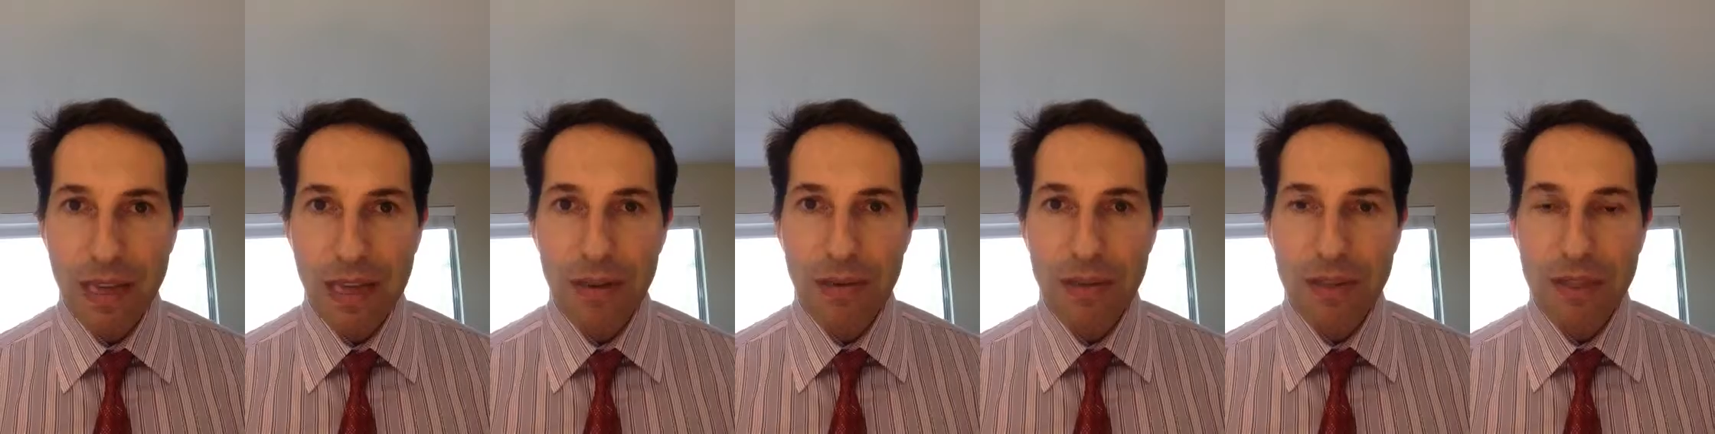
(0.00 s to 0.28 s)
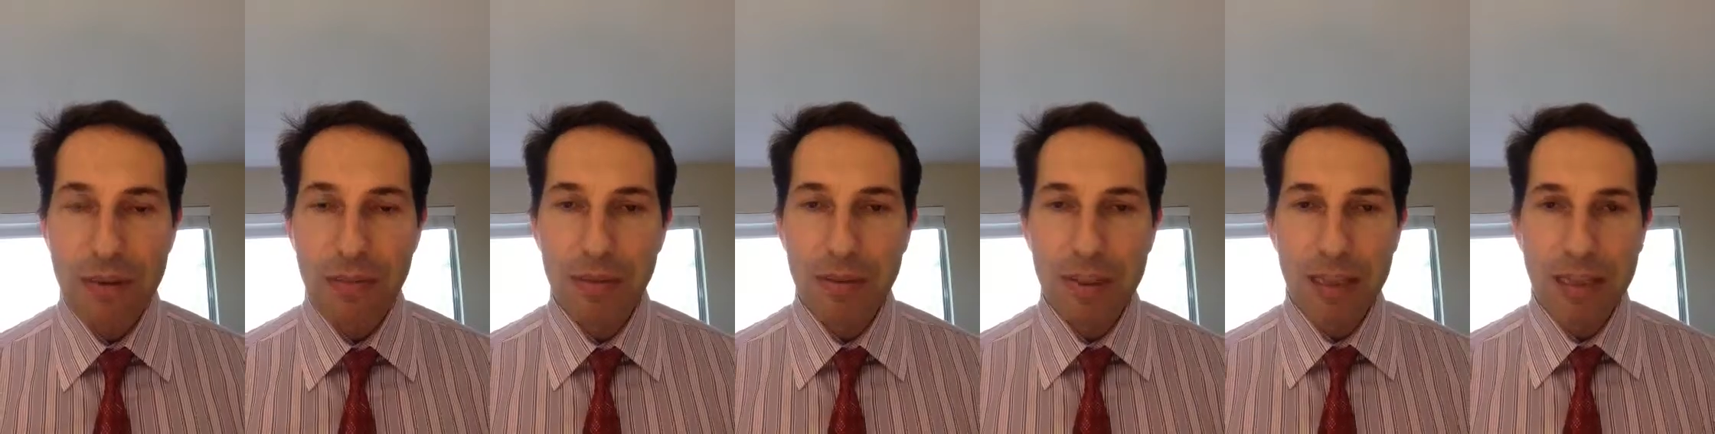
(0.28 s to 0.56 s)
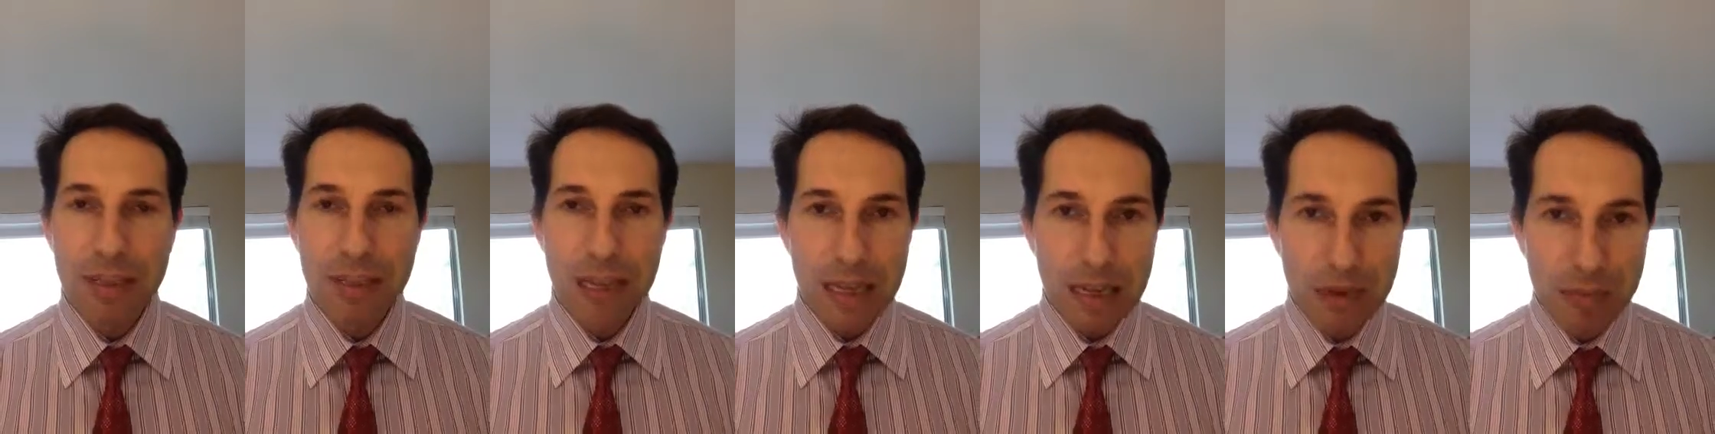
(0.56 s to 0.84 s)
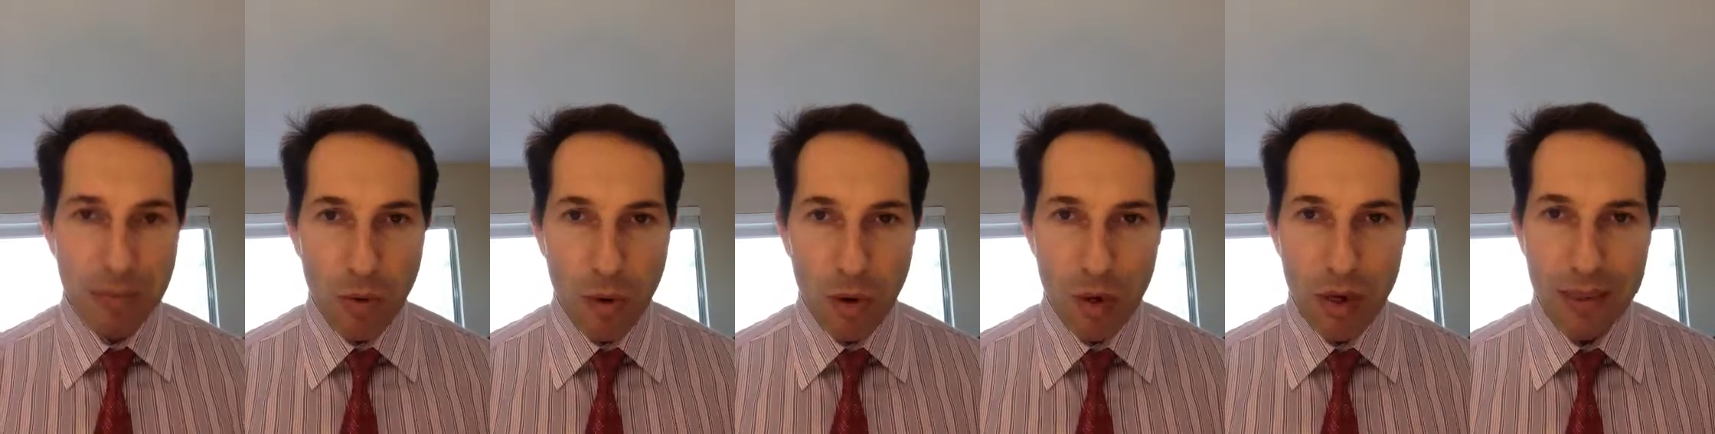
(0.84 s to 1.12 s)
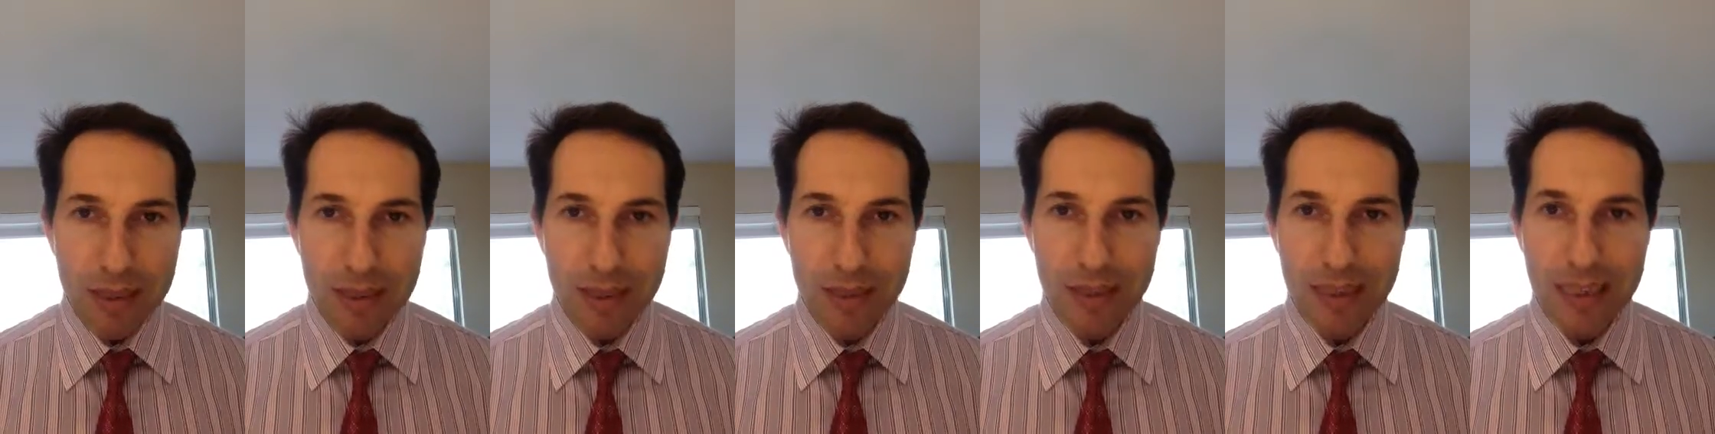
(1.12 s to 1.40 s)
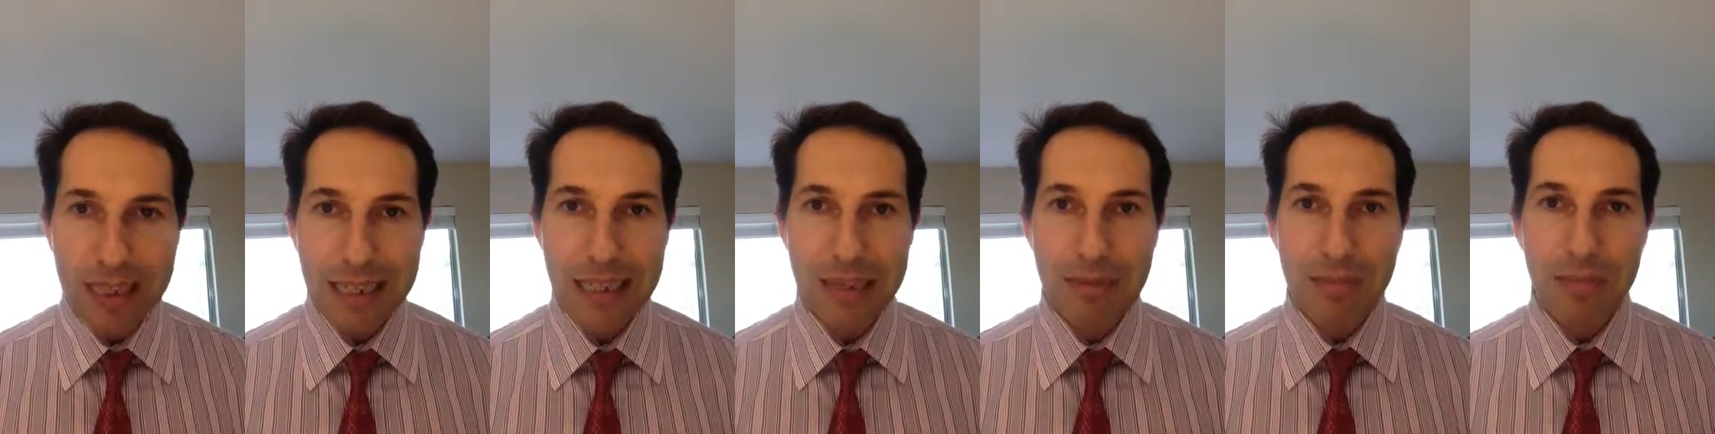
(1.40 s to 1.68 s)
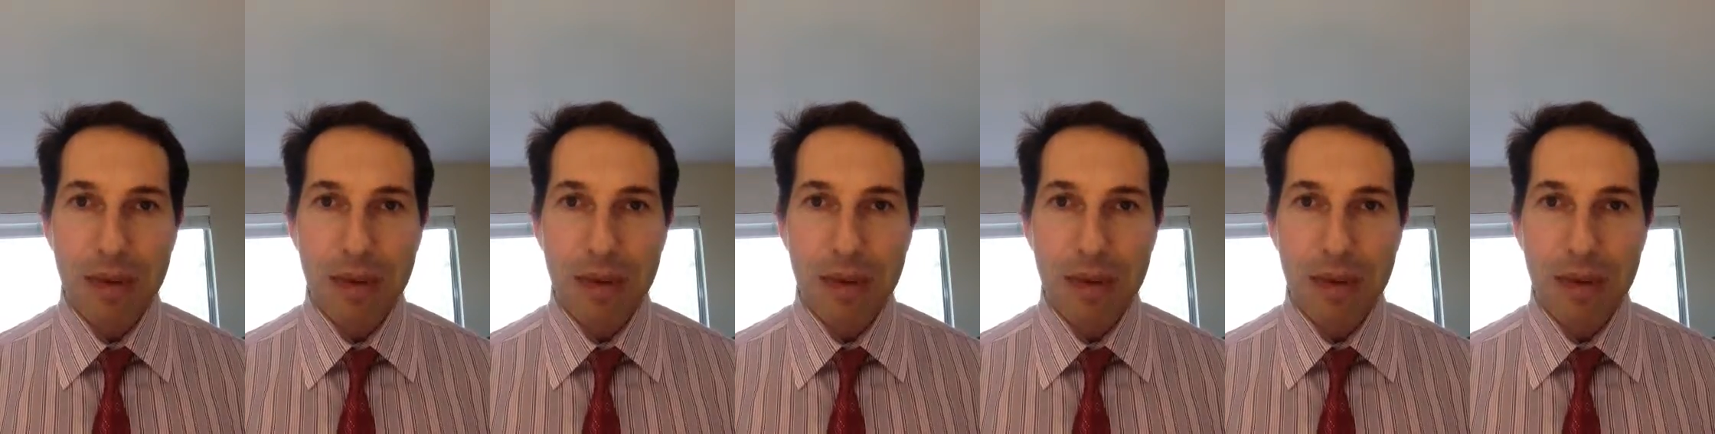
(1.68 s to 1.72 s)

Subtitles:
I was able to think more clearly.